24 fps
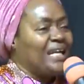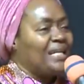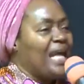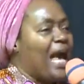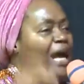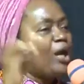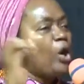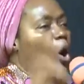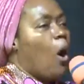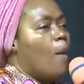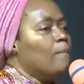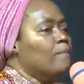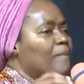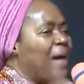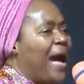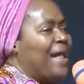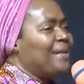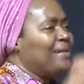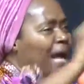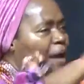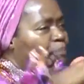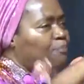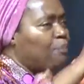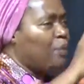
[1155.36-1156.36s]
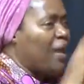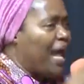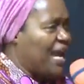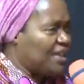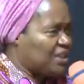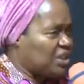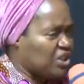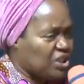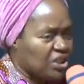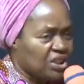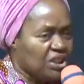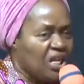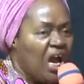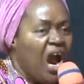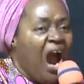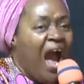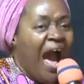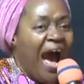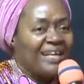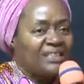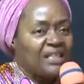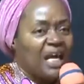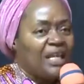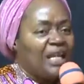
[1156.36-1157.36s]
I said a commanded
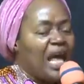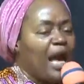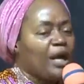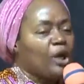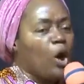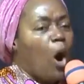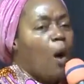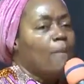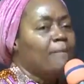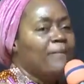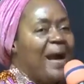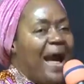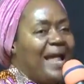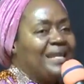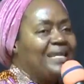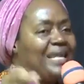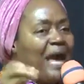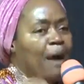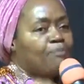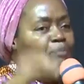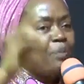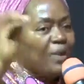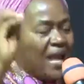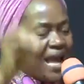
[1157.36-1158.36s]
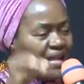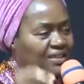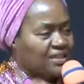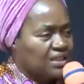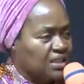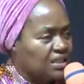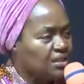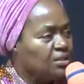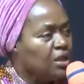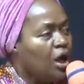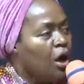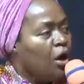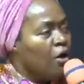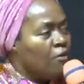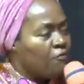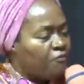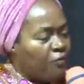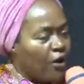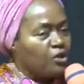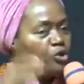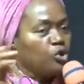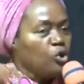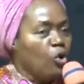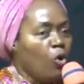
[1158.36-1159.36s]
blessing. I said a commanded blessing
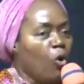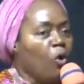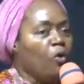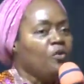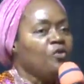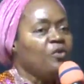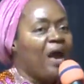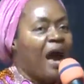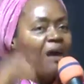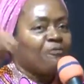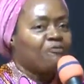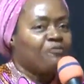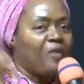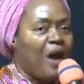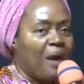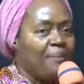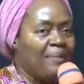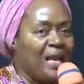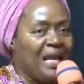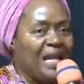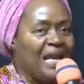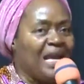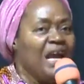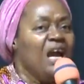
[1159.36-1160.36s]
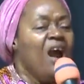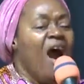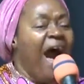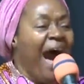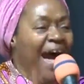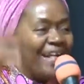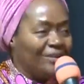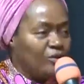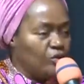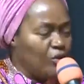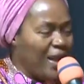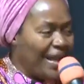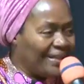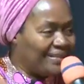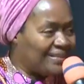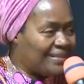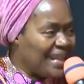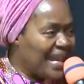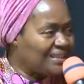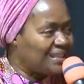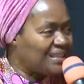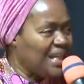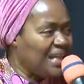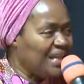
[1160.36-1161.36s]
for you, your family, and
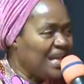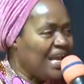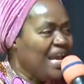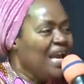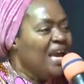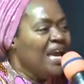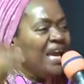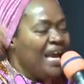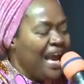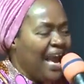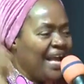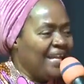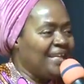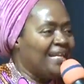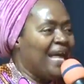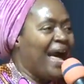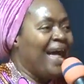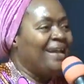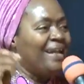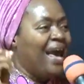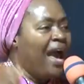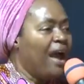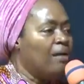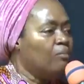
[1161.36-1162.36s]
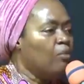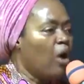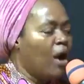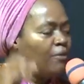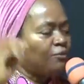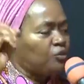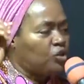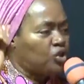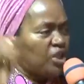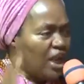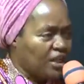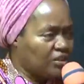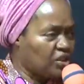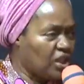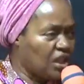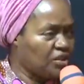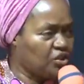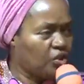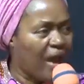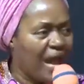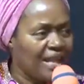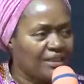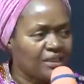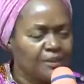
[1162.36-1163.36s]
your destiny in the name of
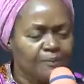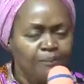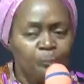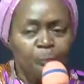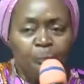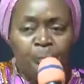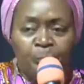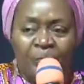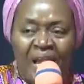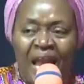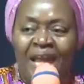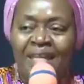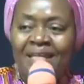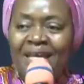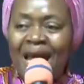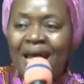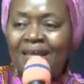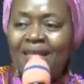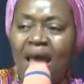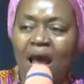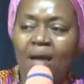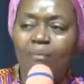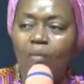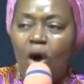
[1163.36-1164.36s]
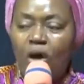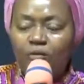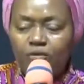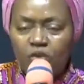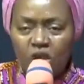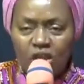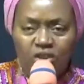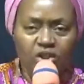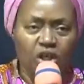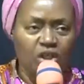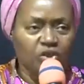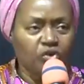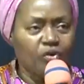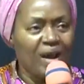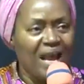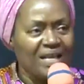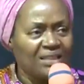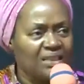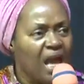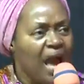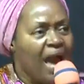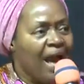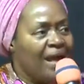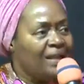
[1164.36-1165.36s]
Jesus Christ. In the name of
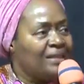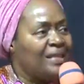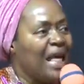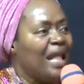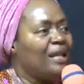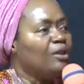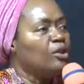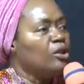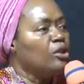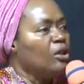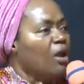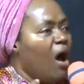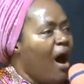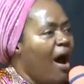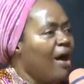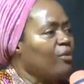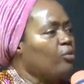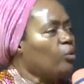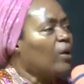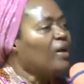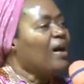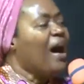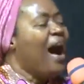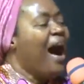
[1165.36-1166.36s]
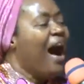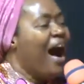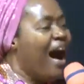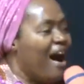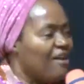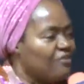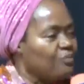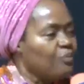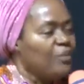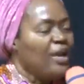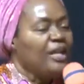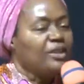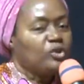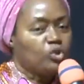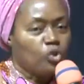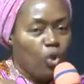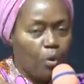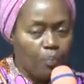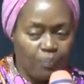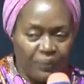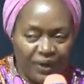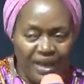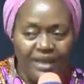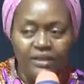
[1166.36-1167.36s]
Jesus Christ, the Lord will have
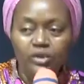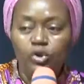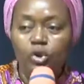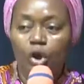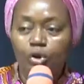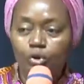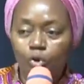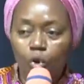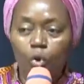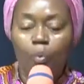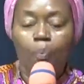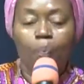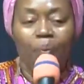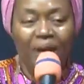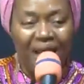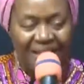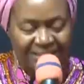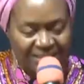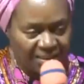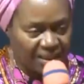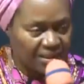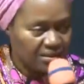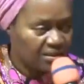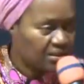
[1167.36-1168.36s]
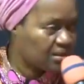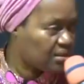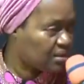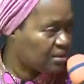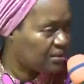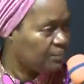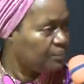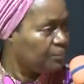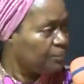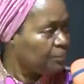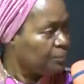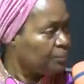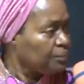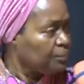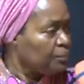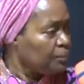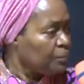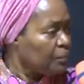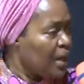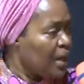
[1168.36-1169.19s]
me to bring to you blessings.